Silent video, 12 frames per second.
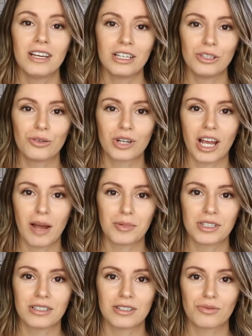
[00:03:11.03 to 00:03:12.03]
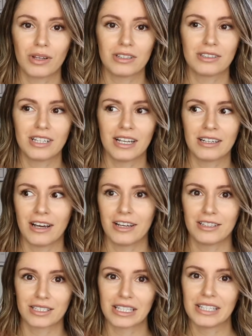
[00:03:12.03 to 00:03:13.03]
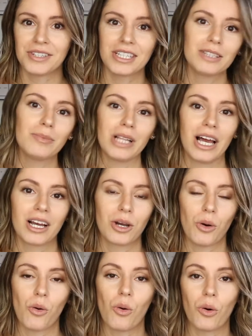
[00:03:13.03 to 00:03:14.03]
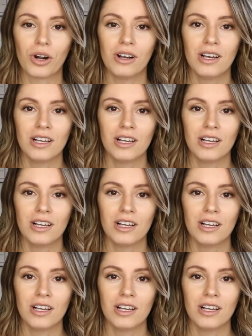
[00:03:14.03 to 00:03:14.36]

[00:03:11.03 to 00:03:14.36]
in your captions rather than either leaving it blank or